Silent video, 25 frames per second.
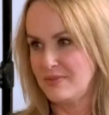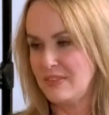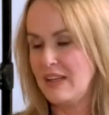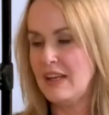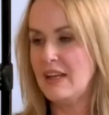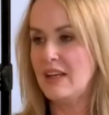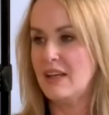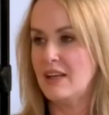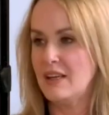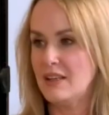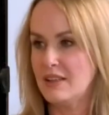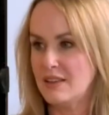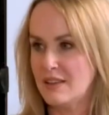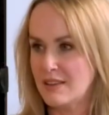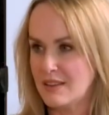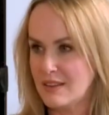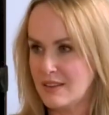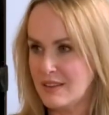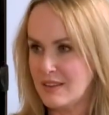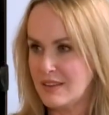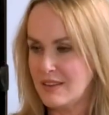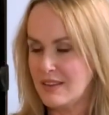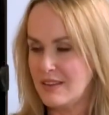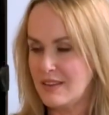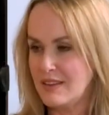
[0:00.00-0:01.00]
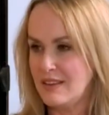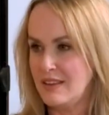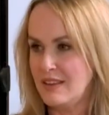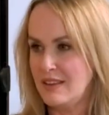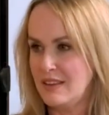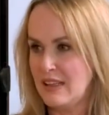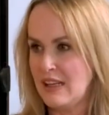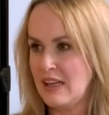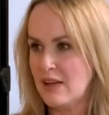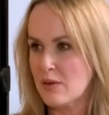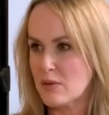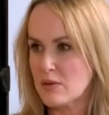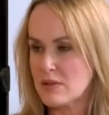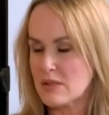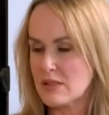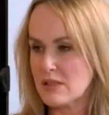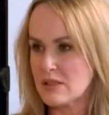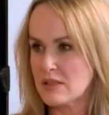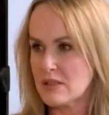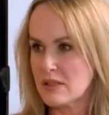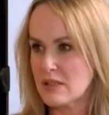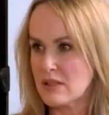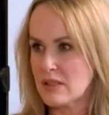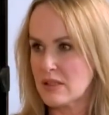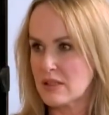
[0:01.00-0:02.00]
Yeah. It was
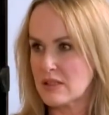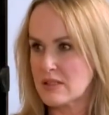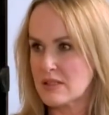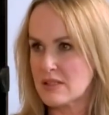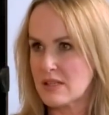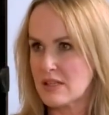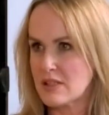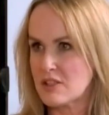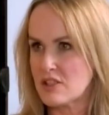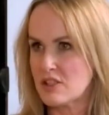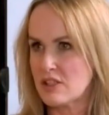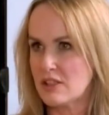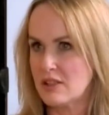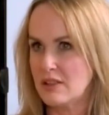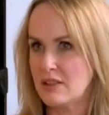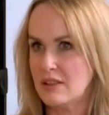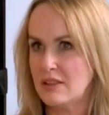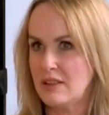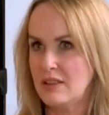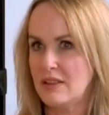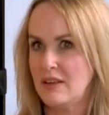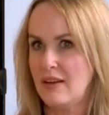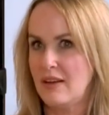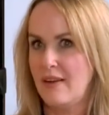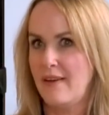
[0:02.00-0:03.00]
like such a